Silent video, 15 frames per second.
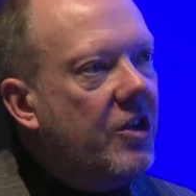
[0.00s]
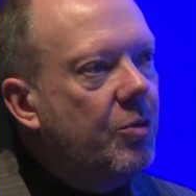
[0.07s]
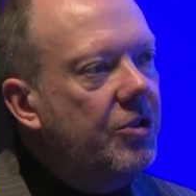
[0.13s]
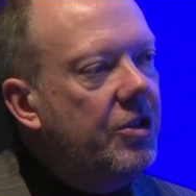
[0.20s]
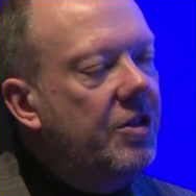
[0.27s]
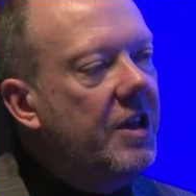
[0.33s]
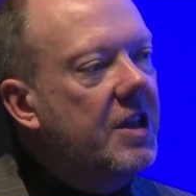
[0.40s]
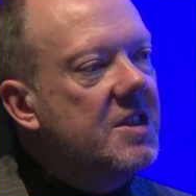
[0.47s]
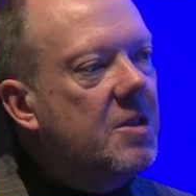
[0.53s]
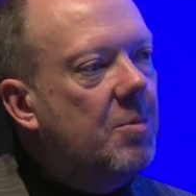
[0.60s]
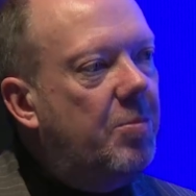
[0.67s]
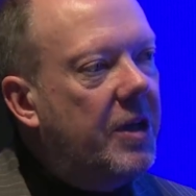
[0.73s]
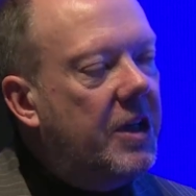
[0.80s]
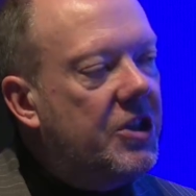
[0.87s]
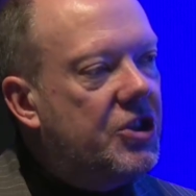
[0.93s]
What do you think is the
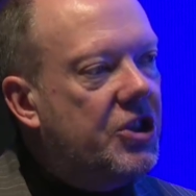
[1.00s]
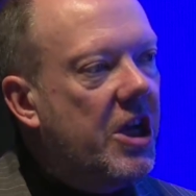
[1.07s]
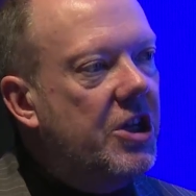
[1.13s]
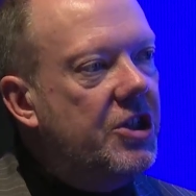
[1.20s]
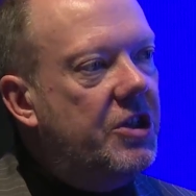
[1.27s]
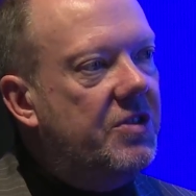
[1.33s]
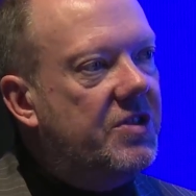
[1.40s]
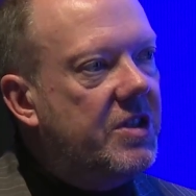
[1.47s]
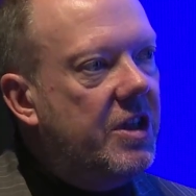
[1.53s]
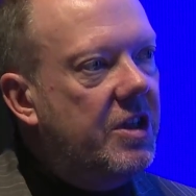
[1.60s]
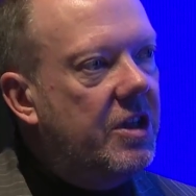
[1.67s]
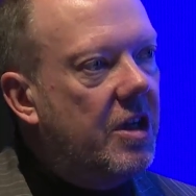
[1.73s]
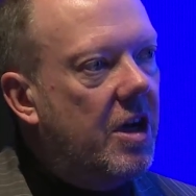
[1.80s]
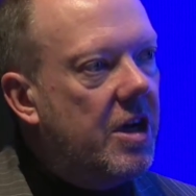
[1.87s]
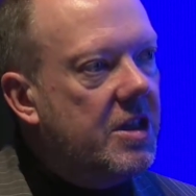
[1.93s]
biggest change you've seen
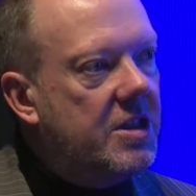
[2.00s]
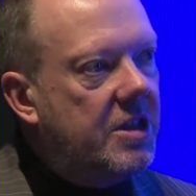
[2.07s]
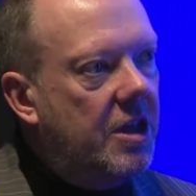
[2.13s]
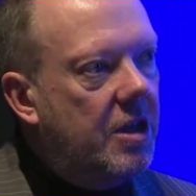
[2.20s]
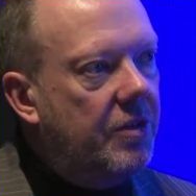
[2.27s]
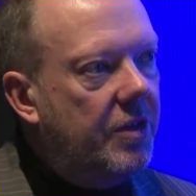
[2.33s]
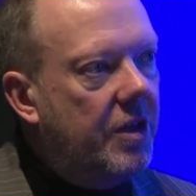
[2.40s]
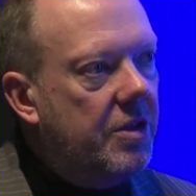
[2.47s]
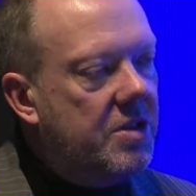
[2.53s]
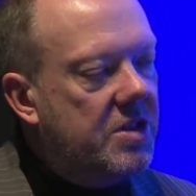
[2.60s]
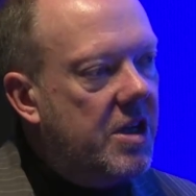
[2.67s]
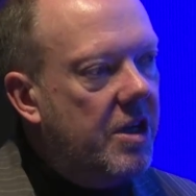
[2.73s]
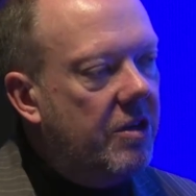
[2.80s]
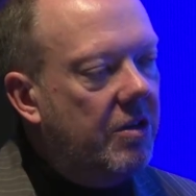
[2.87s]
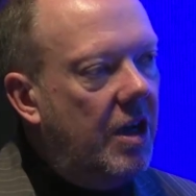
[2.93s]
in ISE over those
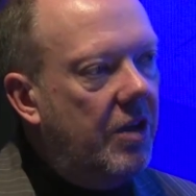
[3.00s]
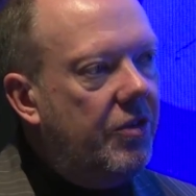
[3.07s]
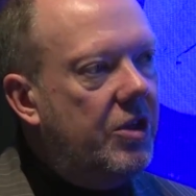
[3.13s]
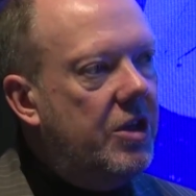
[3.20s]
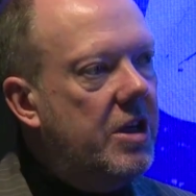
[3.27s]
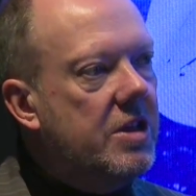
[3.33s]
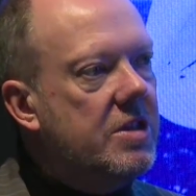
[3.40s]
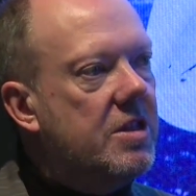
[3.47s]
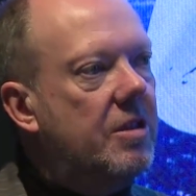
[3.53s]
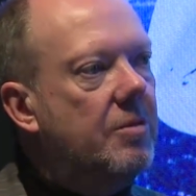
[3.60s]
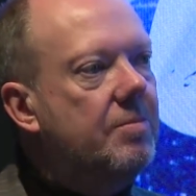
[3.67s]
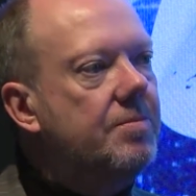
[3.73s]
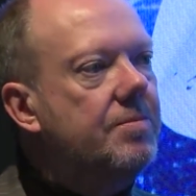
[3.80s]
10 or 11 years then?